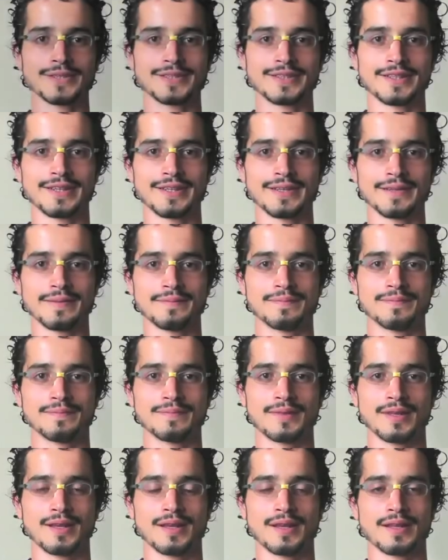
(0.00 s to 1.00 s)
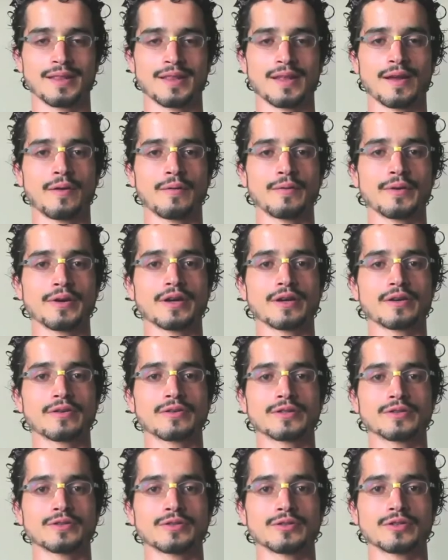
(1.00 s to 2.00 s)
Namaste. Now we are
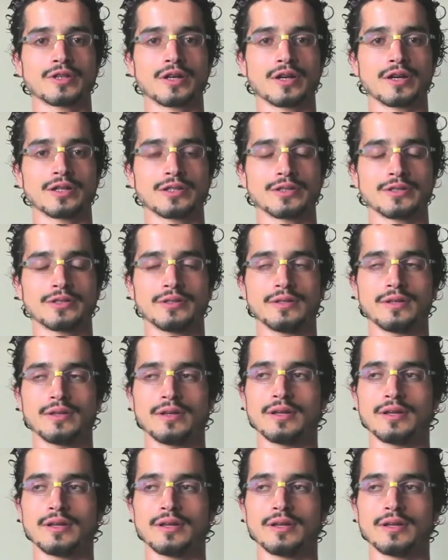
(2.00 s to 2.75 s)
going to start